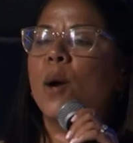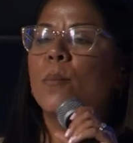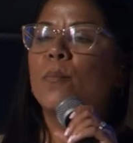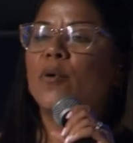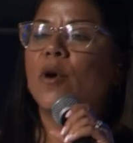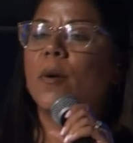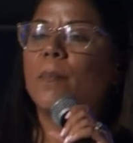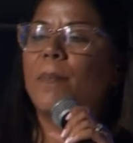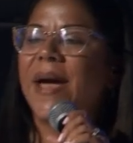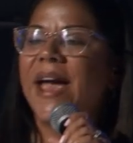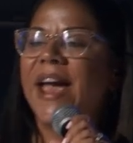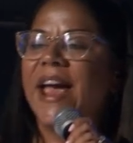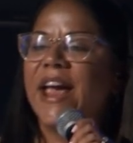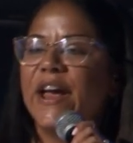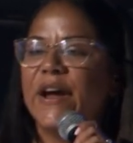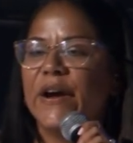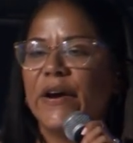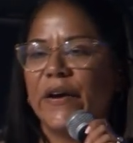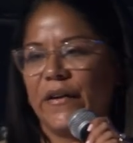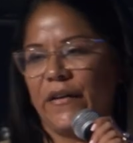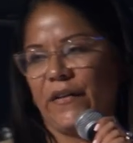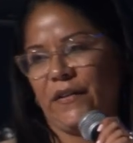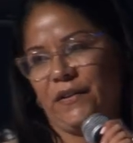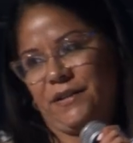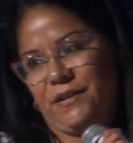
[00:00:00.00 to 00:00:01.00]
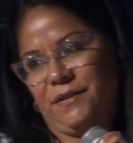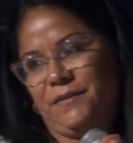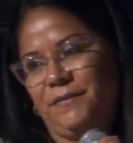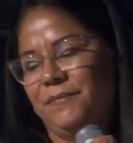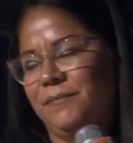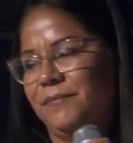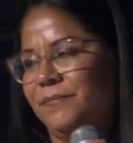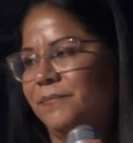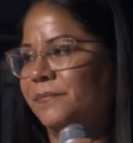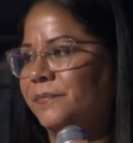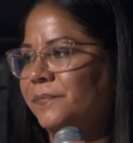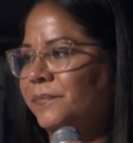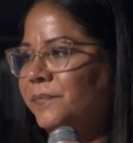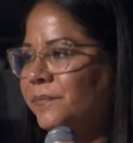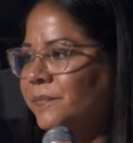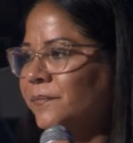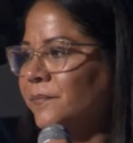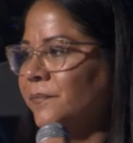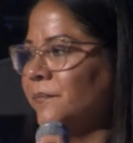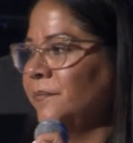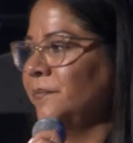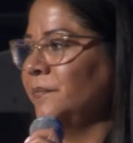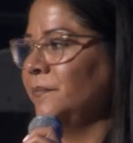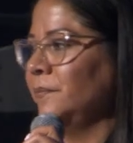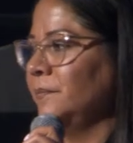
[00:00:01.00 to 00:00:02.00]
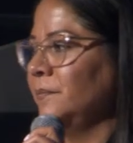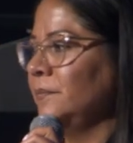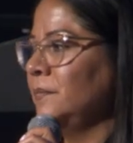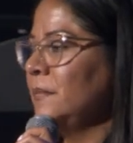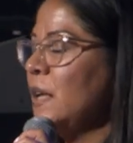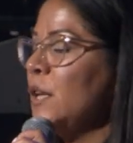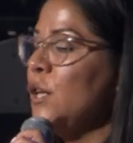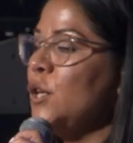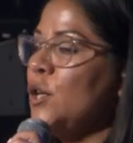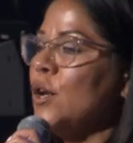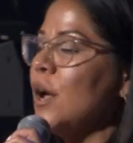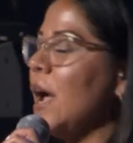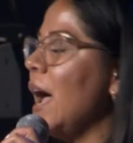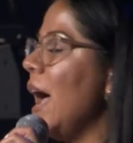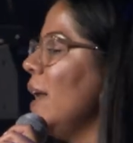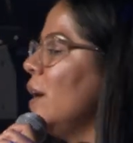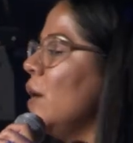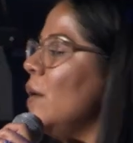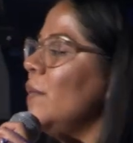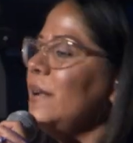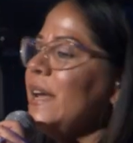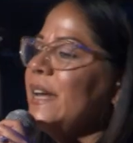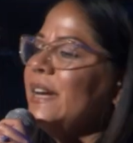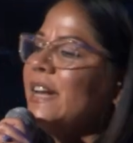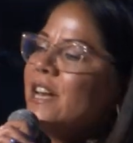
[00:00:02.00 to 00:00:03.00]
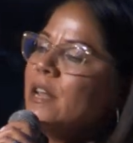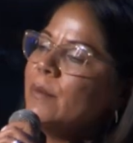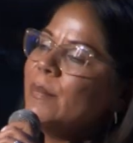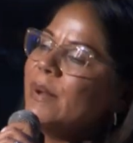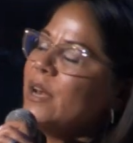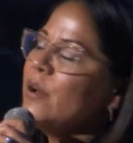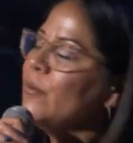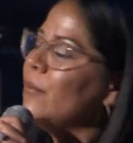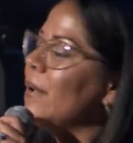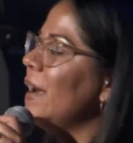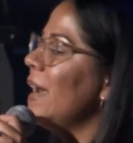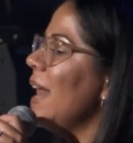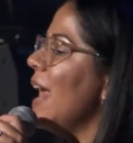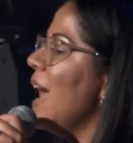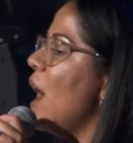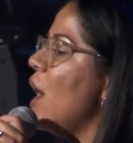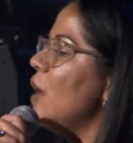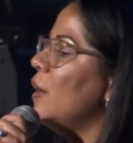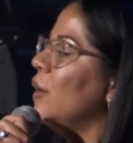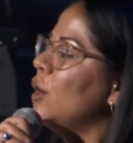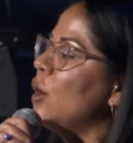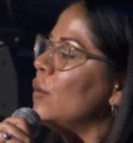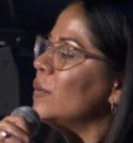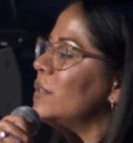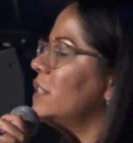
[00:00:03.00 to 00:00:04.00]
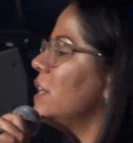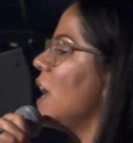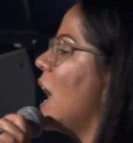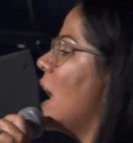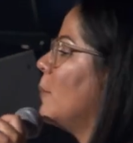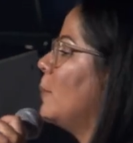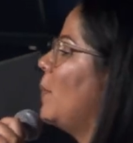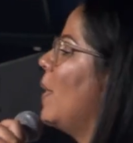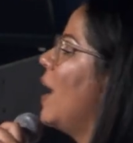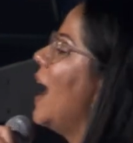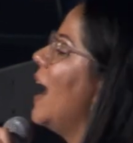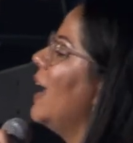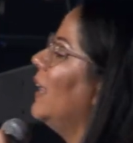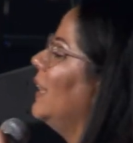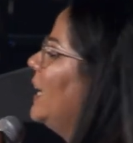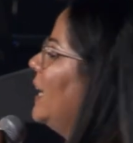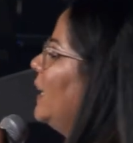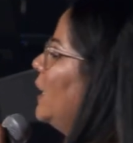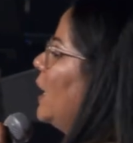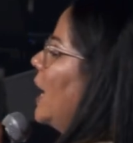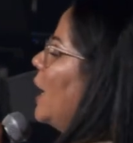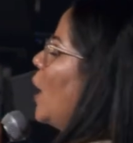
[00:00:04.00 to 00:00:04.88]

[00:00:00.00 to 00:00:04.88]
prepared. You, I don't need anybody to run out and go stockpiling like